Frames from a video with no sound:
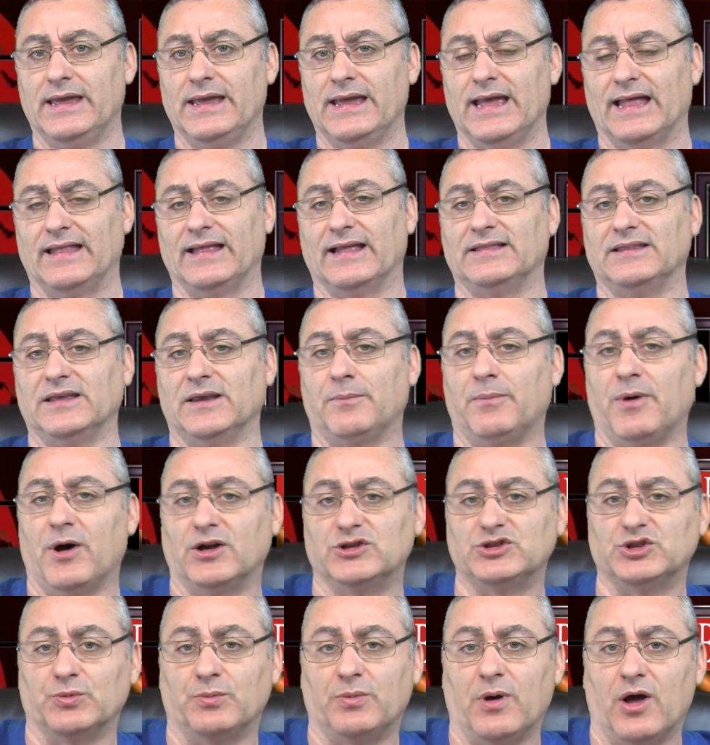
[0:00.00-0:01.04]
And that the
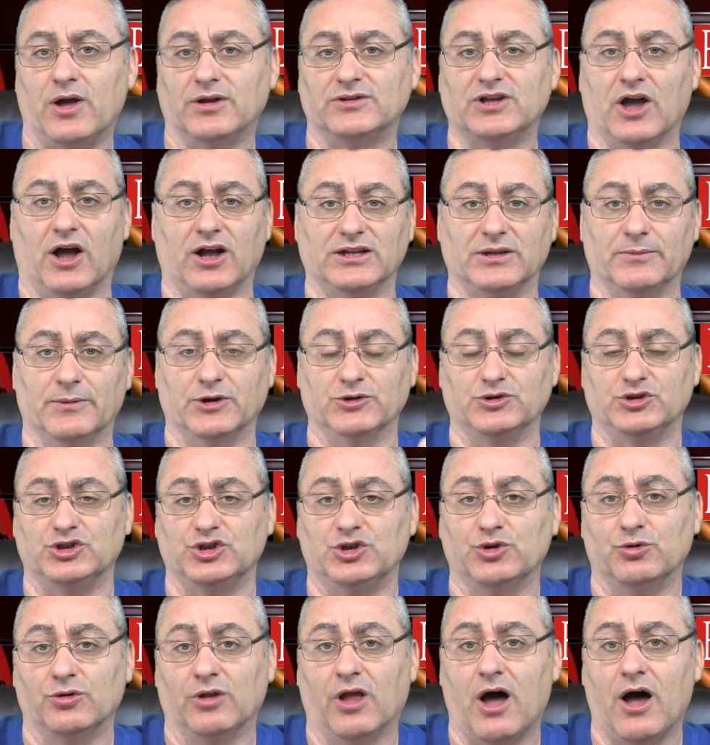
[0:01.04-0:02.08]
Apostle Paul talked about
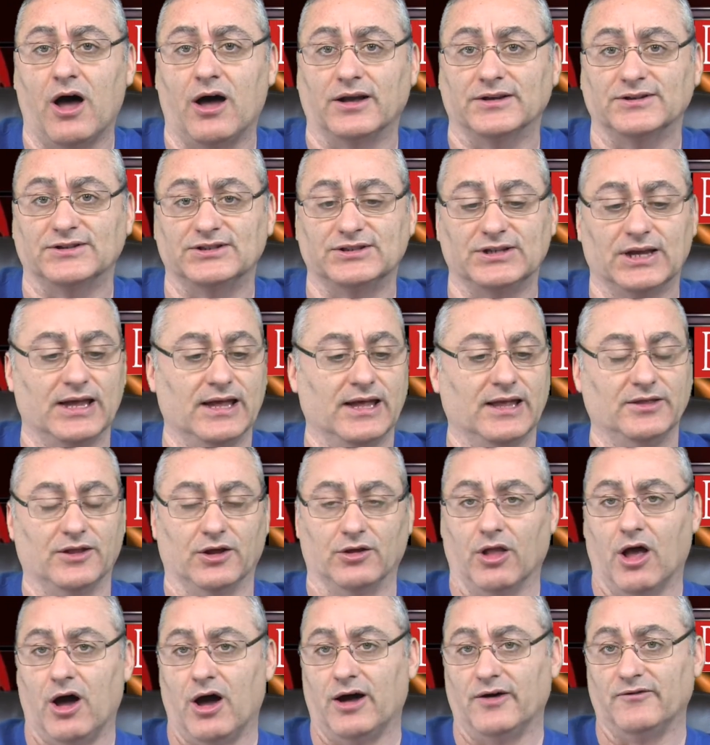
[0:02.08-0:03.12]
two laws, the
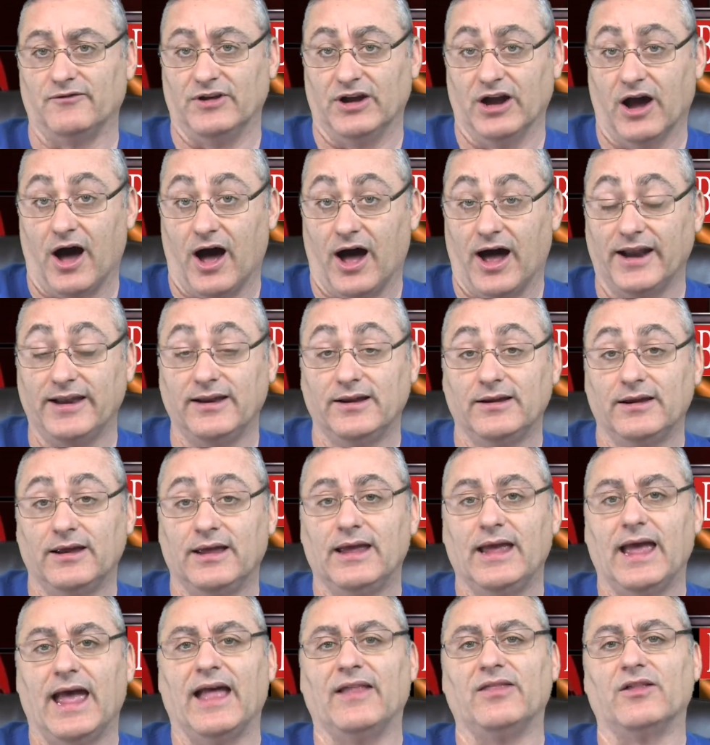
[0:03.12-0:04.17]
law of God
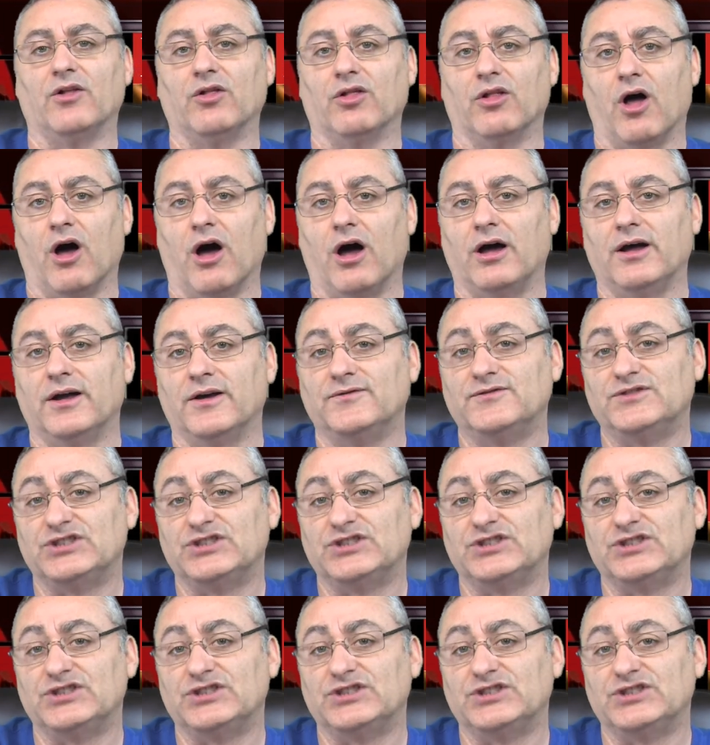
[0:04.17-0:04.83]
and the law of